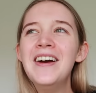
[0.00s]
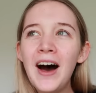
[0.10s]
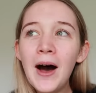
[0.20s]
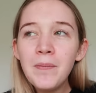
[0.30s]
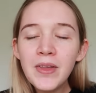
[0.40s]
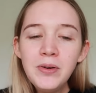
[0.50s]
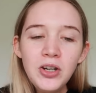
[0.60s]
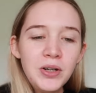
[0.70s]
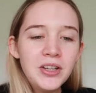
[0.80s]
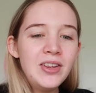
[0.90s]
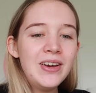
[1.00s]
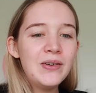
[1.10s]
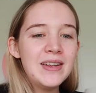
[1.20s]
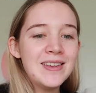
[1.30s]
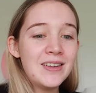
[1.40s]
let me know what you think.
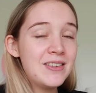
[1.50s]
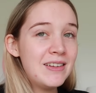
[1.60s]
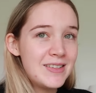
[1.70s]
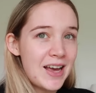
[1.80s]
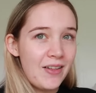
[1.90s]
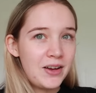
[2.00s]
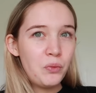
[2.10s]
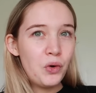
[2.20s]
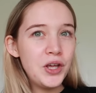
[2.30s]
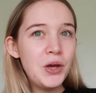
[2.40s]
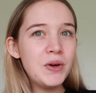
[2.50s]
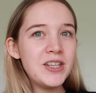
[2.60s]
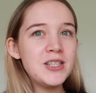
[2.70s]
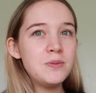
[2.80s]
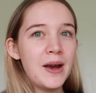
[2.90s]
Is that like what you
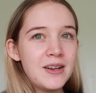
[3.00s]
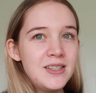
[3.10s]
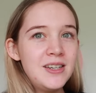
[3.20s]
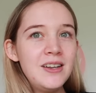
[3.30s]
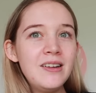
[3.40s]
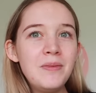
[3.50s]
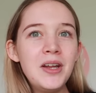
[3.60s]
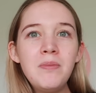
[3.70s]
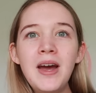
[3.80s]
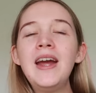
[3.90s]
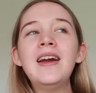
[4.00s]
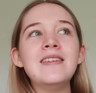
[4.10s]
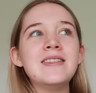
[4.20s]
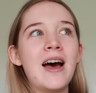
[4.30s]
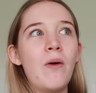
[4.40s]
expected me to make?
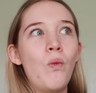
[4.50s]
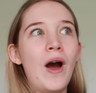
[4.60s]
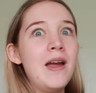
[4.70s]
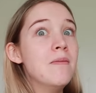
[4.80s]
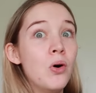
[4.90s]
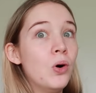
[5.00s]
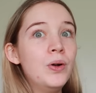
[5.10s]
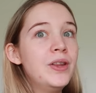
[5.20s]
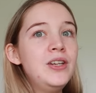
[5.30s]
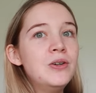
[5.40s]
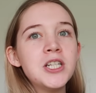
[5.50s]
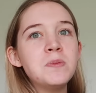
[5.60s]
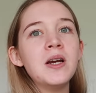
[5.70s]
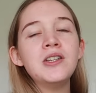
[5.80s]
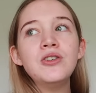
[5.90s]
Is that way more than you
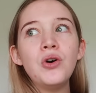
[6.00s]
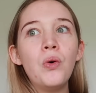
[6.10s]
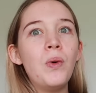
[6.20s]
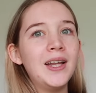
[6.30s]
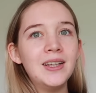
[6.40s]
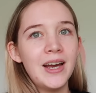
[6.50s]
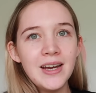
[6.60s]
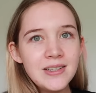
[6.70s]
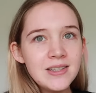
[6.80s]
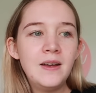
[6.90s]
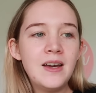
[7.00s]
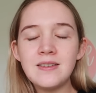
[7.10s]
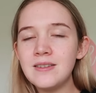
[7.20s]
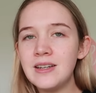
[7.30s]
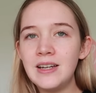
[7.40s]
expected or way less? Yeah,
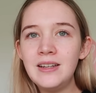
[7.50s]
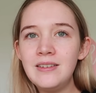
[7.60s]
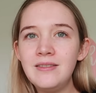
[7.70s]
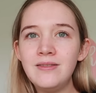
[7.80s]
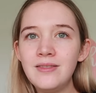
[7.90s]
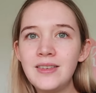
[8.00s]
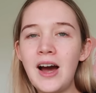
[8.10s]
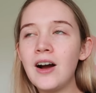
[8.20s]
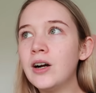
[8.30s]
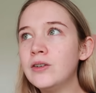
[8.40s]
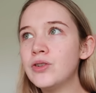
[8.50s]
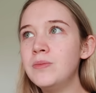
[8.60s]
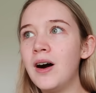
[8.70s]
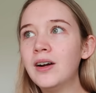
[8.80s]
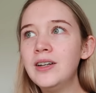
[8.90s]
as I said, they are country
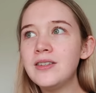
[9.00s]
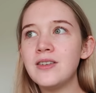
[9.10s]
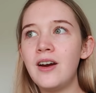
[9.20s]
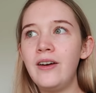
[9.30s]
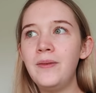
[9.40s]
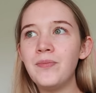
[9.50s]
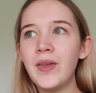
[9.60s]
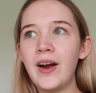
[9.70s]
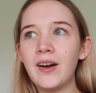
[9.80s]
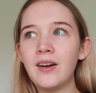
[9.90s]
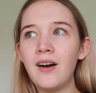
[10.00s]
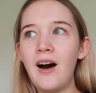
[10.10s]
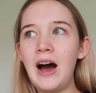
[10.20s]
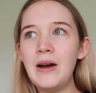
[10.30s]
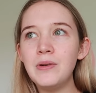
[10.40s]
markets. So like
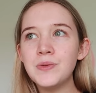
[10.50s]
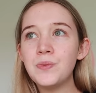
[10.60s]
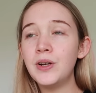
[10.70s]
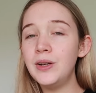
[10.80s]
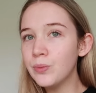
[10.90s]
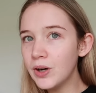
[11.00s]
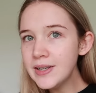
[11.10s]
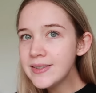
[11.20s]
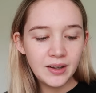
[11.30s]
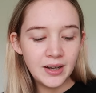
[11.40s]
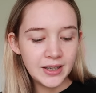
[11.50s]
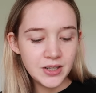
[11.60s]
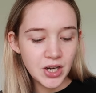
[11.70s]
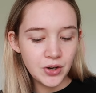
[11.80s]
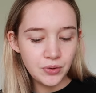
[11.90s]
I was pretty impressed like
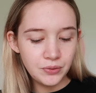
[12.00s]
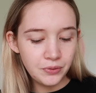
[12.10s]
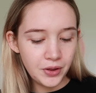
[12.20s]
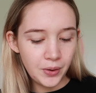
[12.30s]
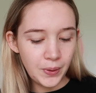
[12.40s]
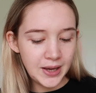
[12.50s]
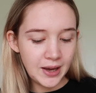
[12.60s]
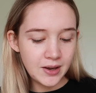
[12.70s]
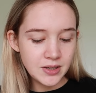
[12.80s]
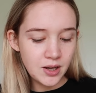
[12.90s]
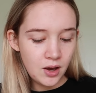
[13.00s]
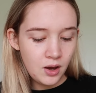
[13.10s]
in general for the weekend,